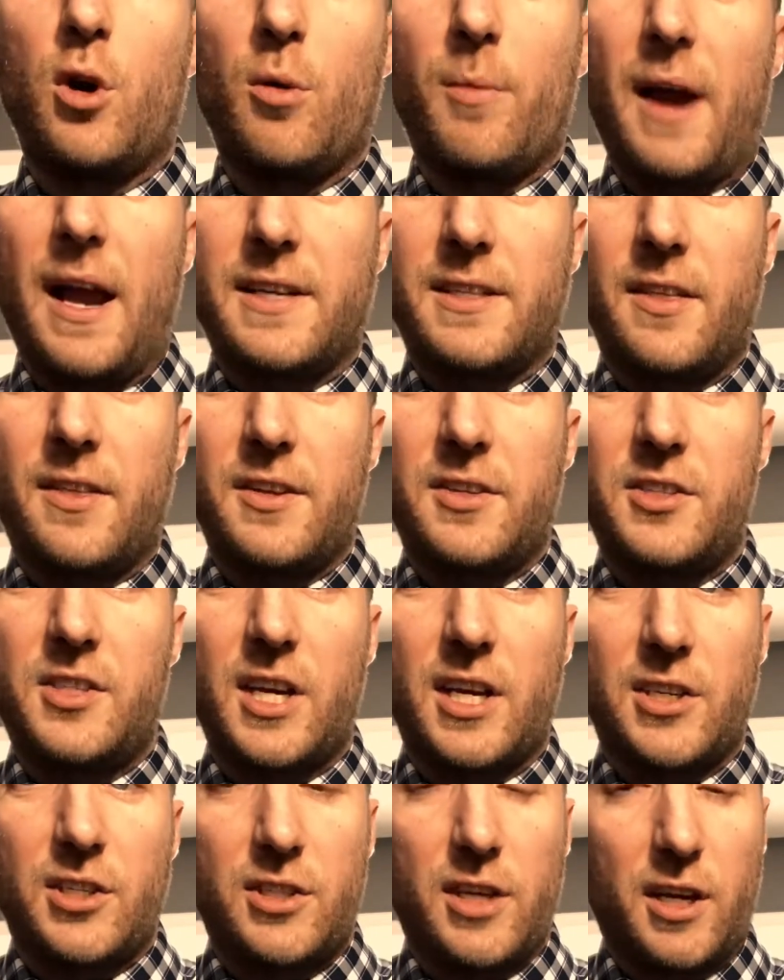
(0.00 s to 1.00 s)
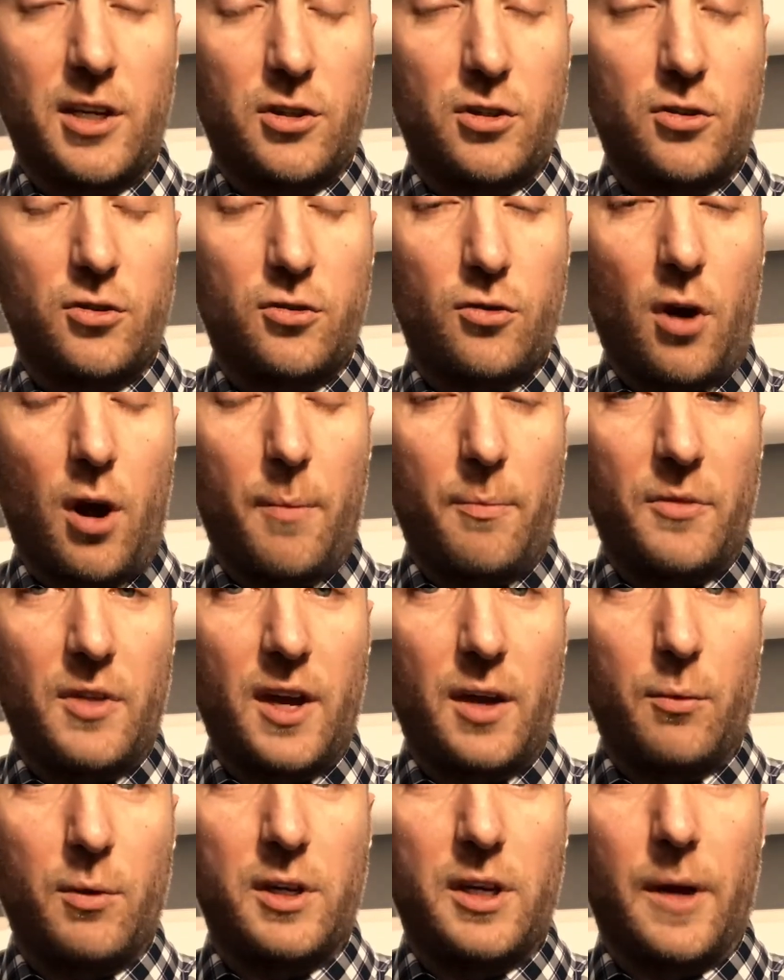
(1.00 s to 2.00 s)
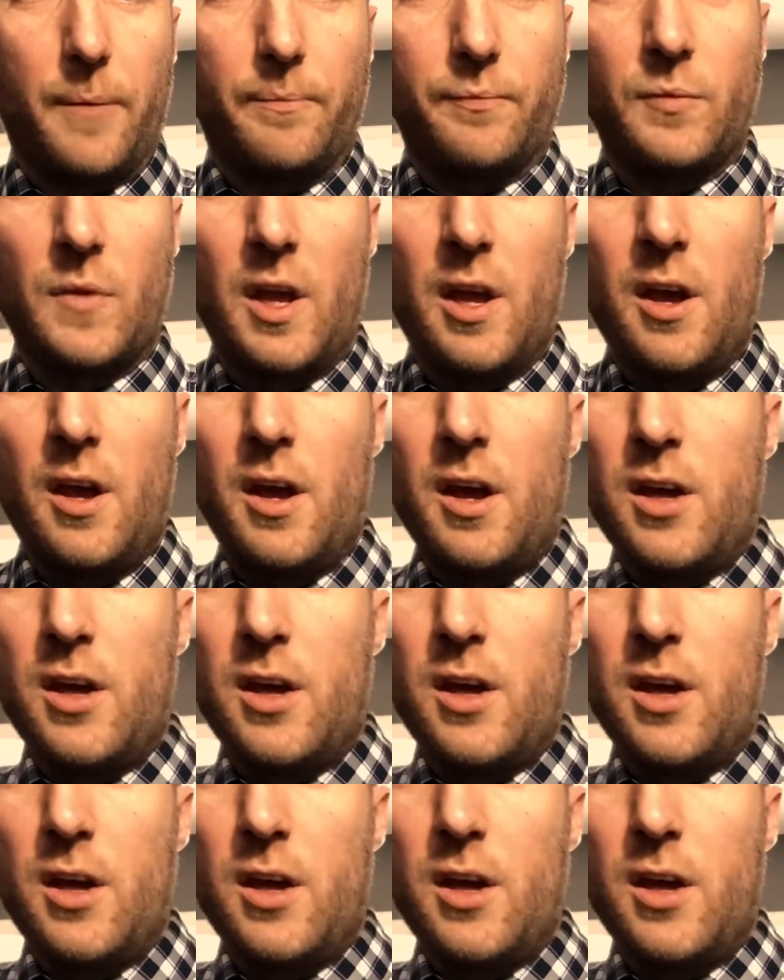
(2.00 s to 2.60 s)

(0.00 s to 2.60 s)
we go back to the 6, 6 strum thing we did.